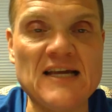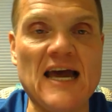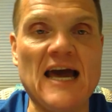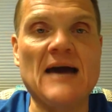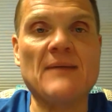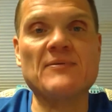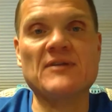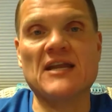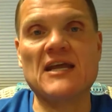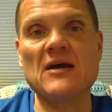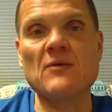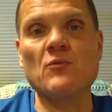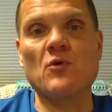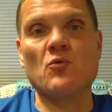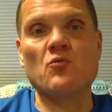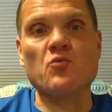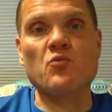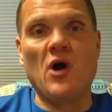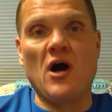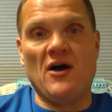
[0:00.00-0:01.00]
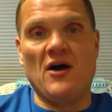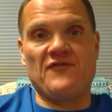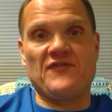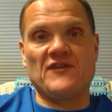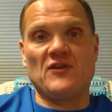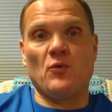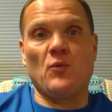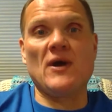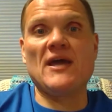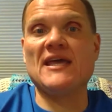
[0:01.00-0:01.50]
that happened to him were rough,
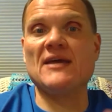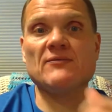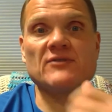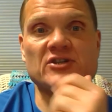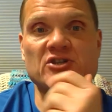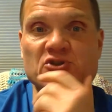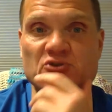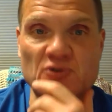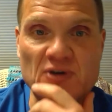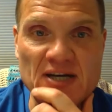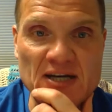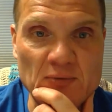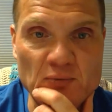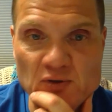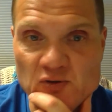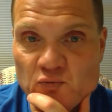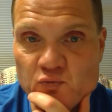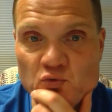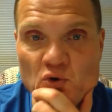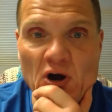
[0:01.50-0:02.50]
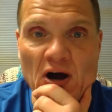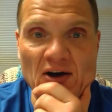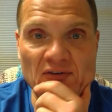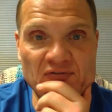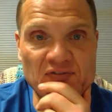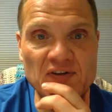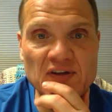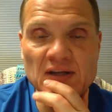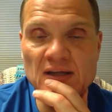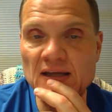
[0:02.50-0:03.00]
and the way he was treated was
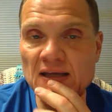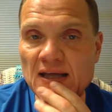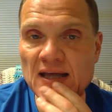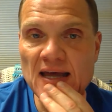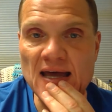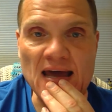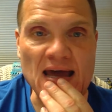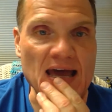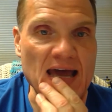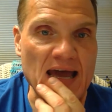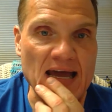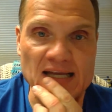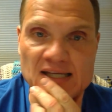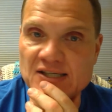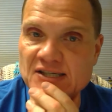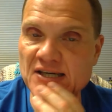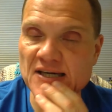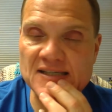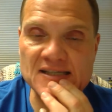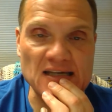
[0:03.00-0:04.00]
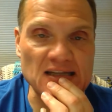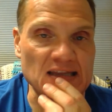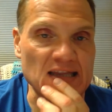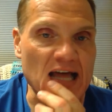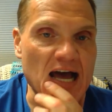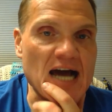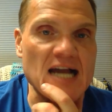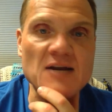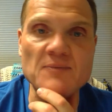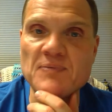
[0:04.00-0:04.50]
rough. And just a
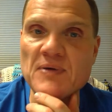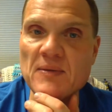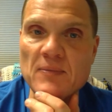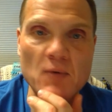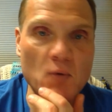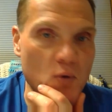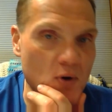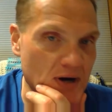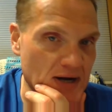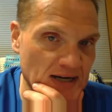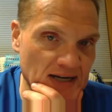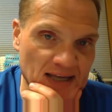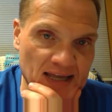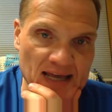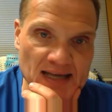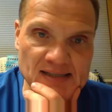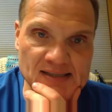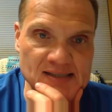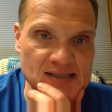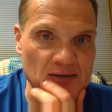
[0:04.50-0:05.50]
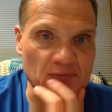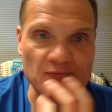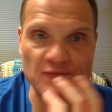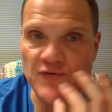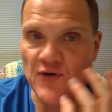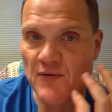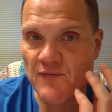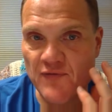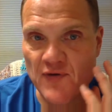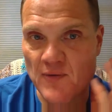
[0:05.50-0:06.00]
lot of people working against him,
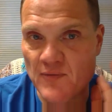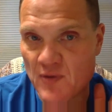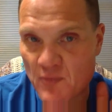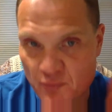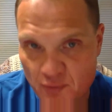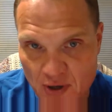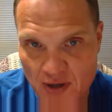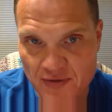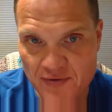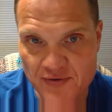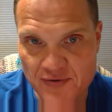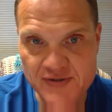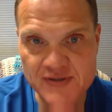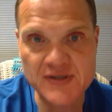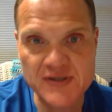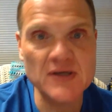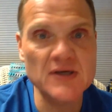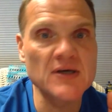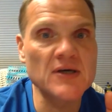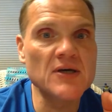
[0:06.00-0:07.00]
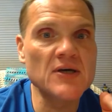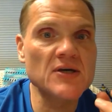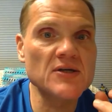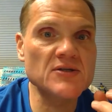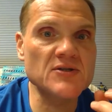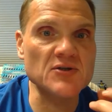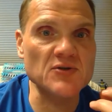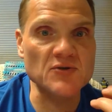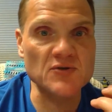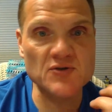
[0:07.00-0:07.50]
from the brothers
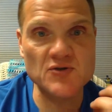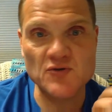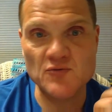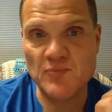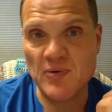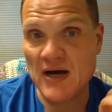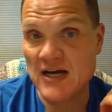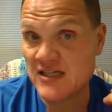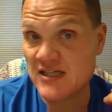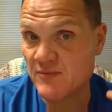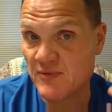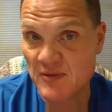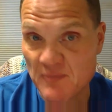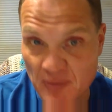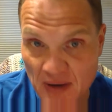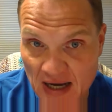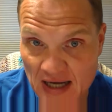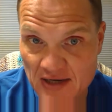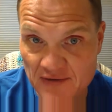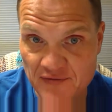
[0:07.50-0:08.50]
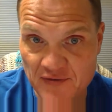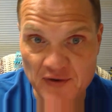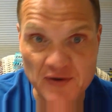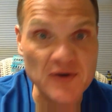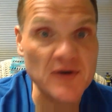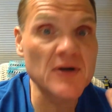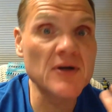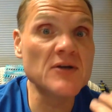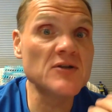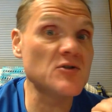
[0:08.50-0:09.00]
to possibly
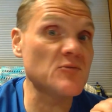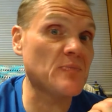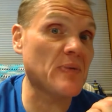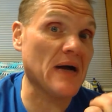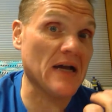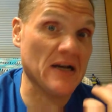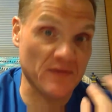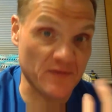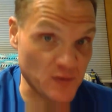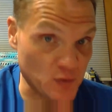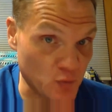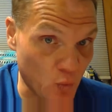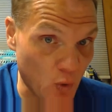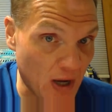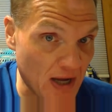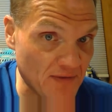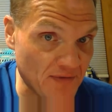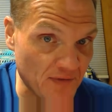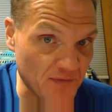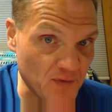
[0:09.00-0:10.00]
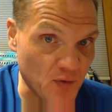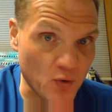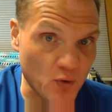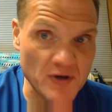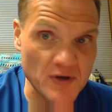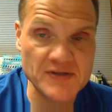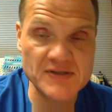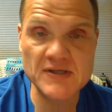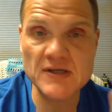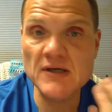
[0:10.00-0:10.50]
Potiphar, to Potiphar's wife, of
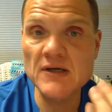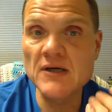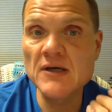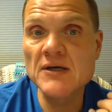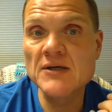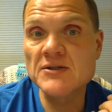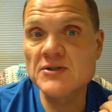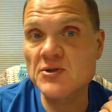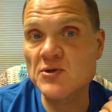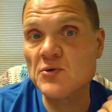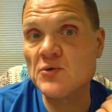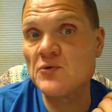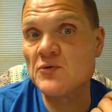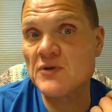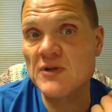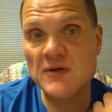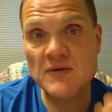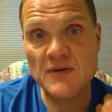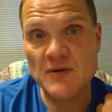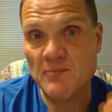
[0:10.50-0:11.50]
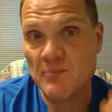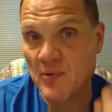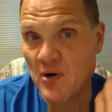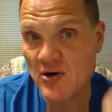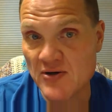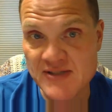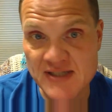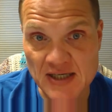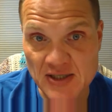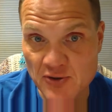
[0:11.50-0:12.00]
course, to the
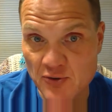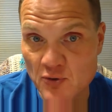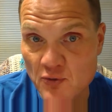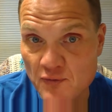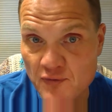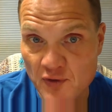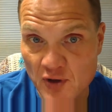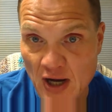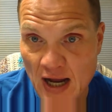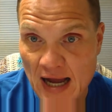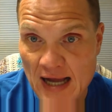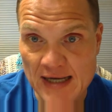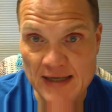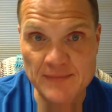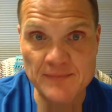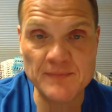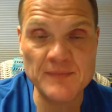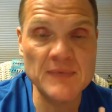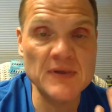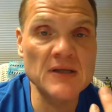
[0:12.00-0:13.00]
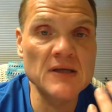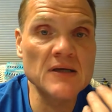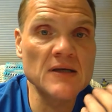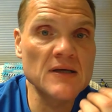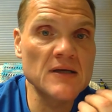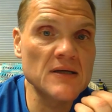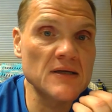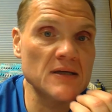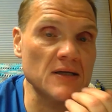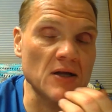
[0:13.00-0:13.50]
bartender who forgot him,
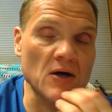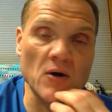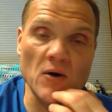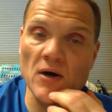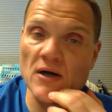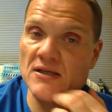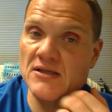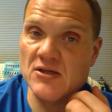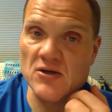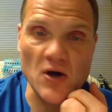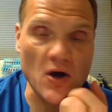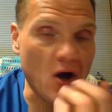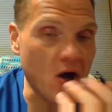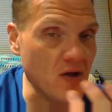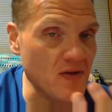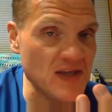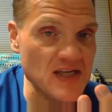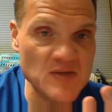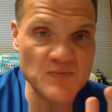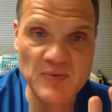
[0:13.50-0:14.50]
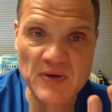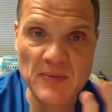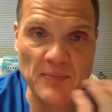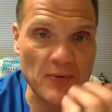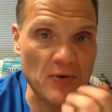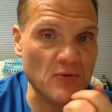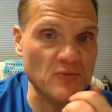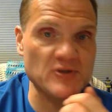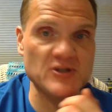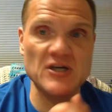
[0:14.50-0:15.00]
to all these people
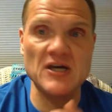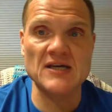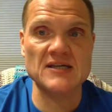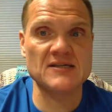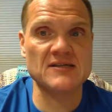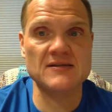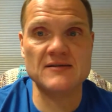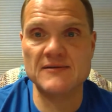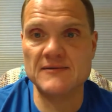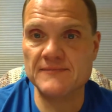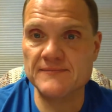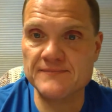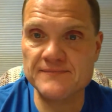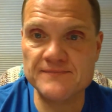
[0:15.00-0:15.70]
who just